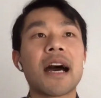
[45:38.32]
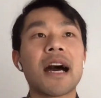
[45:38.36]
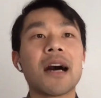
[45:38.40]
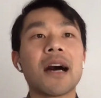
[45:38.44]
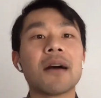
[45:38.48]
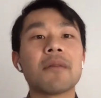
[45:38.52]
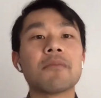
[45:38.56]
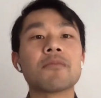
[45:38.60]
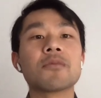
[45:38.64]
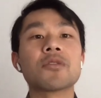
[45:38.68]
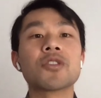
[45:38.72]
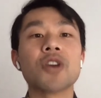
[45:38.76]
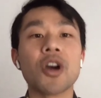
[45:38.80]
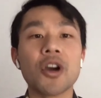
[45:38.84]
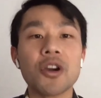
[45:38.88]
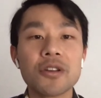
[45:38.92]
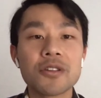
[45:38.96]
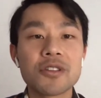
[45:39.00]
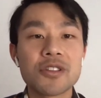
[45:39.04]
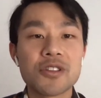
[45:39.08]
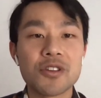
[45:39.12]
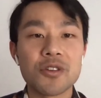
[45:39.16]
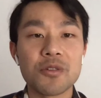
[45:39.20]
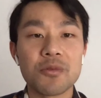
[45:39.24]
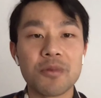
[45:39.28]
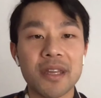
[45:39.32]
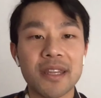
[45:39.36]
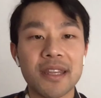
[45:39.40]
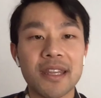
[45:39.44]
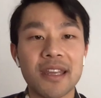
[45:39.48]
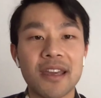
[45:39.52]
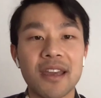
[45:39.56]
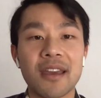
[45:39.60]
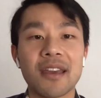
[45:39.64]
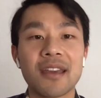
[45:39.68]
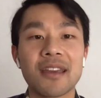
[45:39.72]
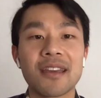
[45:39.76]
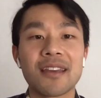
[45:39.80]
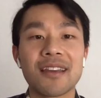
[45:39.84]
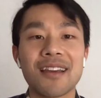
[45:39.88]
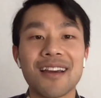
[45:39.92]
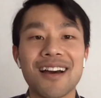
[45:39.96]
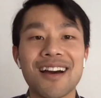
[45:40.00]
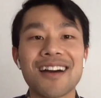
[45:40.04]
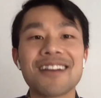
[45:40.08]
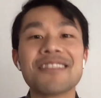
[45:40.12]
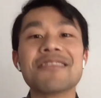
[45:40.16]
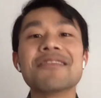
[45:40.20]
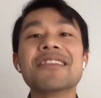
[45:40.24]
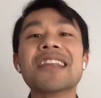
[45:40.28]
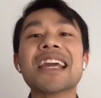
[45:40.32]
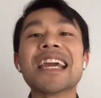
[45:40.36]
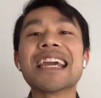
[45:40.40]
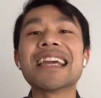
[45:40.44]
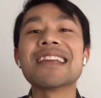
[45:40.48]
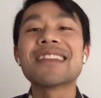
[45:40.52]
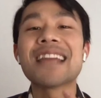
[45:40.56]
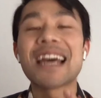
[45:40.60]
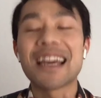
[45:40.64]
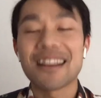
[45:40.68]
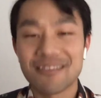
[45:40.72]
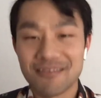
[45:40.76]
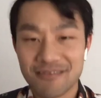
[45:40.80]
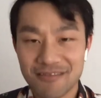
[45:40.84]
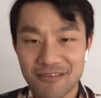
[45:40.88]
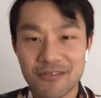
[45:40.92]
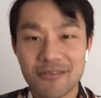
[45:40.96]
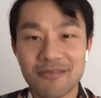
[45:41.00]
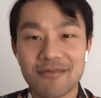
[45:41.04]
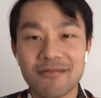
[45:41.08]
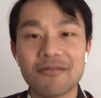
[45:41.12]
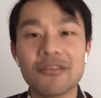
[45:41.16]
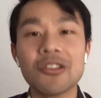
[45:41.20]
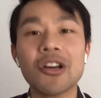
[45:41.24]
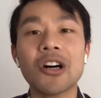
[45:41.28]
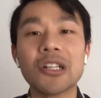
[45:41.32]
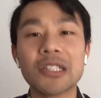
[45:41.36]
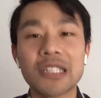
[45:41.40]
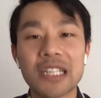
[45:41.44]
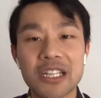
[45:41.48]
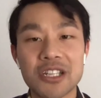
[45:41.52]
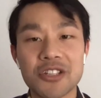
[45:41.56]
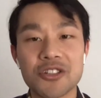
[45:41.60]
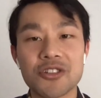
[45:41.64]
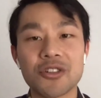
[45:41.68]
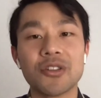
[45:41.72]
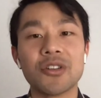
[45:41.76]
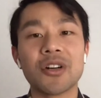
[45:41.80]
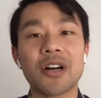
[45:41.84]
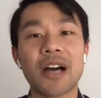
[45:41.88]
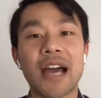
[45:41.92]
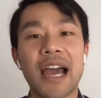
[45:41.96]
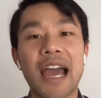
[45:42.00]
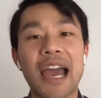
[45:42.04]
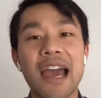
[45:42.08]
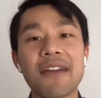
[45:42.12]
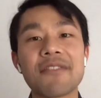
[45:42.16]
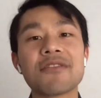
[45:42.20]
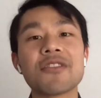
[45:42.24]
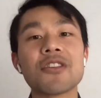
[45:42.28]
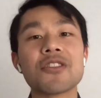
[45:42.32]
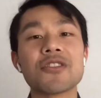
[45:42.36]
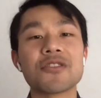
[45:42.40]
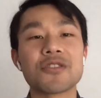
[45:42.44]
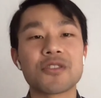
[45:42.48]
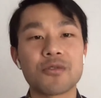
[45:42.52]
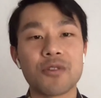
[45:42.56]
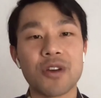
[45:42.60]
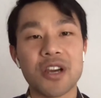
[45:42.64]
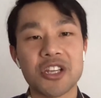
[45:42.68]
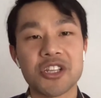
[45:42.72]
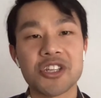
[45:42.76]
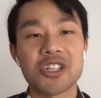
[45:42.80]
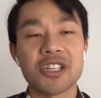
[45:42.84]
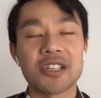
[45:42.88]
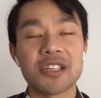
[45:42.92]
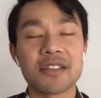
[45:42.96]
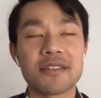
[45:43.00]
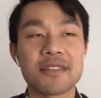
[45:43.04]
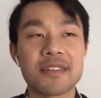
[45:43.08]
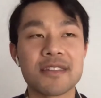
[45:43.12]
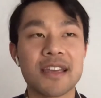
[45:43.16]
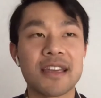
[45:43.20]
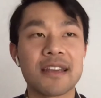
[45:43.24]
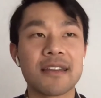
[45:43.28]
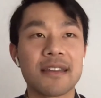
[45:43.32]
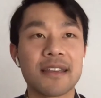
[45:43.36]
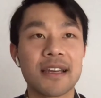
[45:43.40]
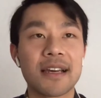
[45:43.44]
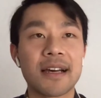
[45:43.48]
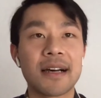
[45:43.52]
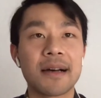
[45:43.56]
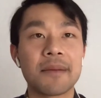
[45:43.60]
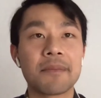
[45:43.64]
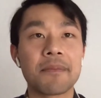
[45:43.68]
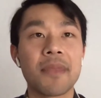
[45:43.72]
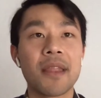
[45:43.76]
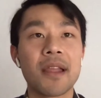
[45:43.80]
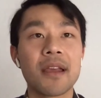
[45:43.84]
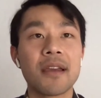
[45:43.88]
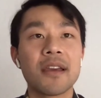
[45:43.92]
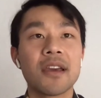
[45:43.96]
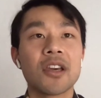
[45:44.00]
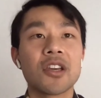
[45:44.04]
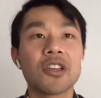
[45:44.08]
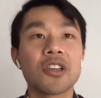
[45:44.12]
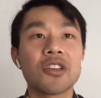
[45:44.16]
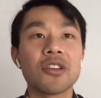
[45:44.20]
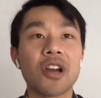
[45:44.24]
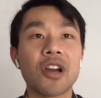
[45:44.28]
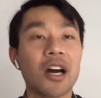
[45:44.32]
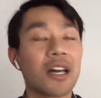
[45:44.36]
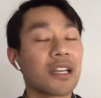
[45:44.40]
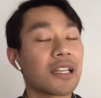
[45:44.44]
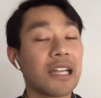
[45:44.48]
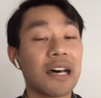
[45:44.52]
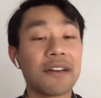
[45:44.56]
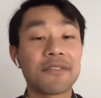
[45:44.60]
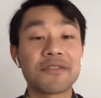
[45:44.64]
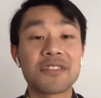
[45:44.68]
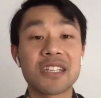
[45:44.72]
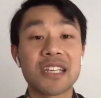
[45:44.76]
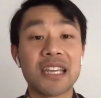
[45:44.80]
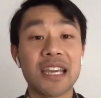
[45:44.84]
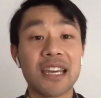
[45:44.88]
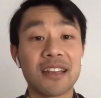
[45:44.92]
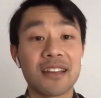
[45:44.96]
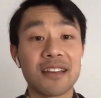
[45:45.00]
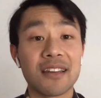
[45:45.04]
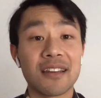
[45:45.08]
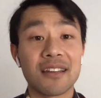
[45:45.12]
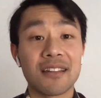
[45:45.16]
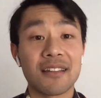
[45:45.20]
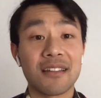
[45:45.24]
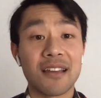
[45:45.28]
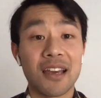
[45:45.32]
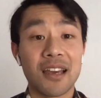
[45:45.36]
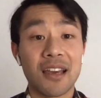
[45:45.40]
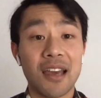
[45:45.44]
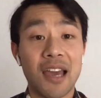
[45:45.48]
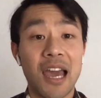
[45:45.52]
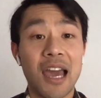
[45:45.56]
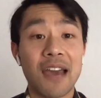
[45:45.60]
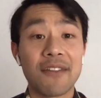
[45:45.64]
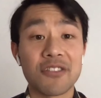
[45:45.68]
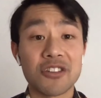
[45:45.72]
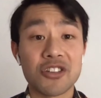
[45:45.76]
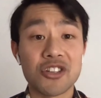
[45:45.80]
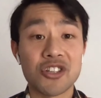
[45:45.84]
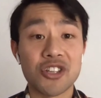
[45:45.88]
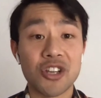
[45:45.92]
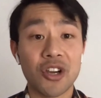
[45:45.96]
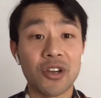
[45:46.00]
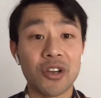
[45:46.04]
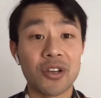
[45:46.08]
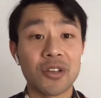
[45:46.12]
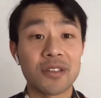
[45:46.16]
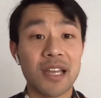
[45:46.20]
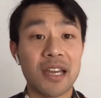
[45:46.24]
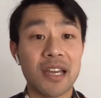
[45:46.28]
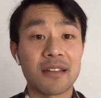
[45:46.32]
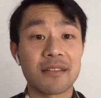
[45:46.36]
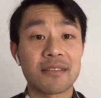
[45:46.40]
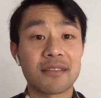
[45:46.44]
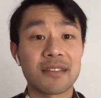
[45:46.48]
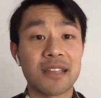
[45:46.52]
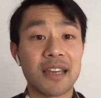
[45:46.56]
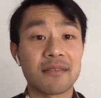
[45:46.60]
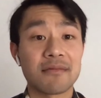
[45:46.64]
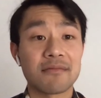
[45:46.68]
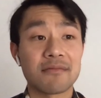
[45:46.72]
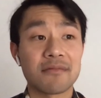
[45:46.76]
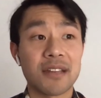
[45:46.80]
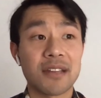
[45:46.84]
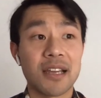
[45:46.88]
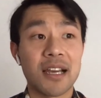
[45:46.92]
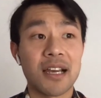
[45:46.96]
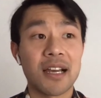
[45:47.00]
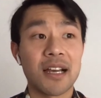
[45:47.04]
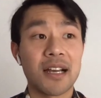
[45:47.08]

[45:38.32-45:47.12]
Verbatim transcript: go to when they need that knowledge or have those questions. And you know, I'd love to get have a show that